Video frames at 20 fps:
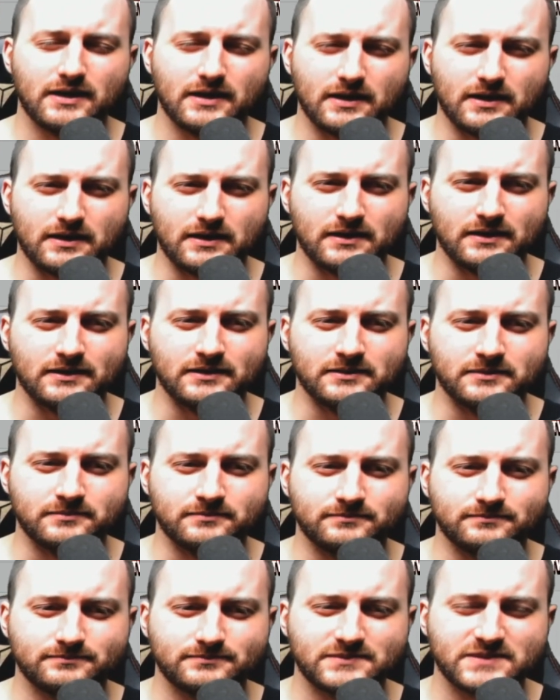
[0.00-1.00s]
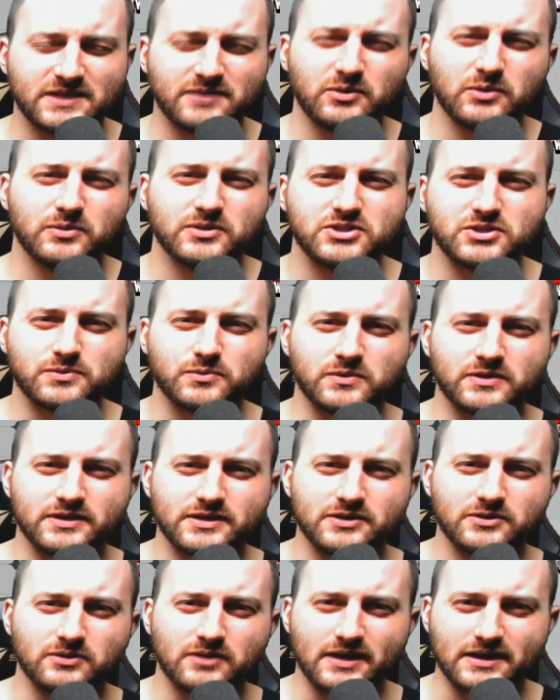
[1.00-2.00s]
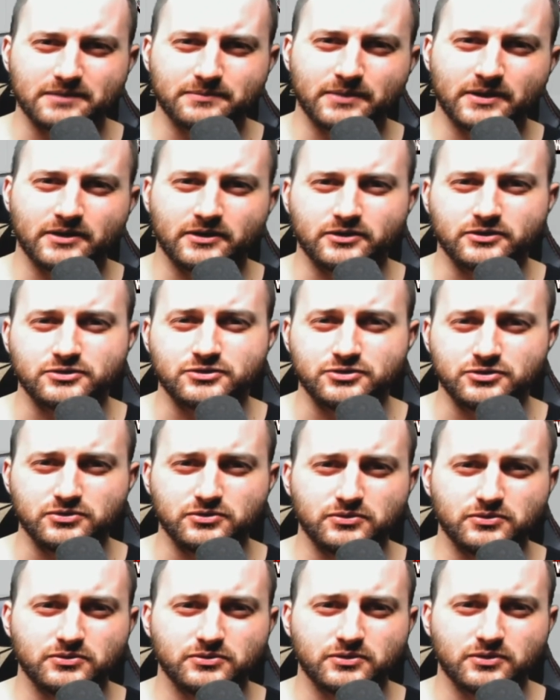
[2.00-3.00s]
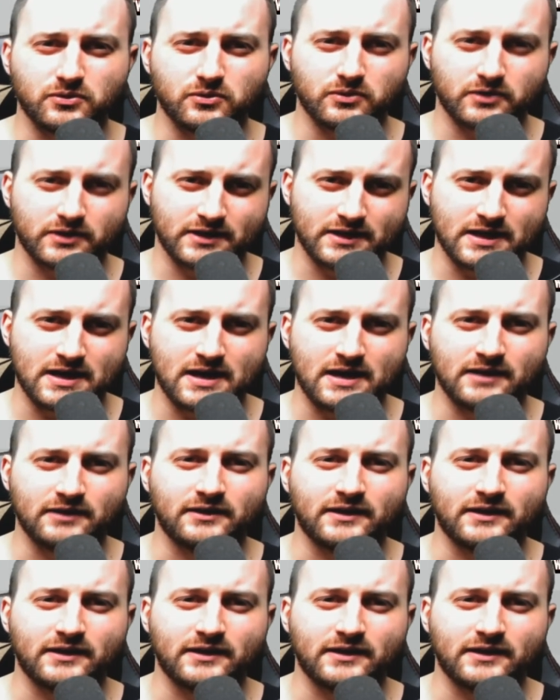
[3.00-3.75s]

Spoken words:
Tell me which one you like better, dude or guy?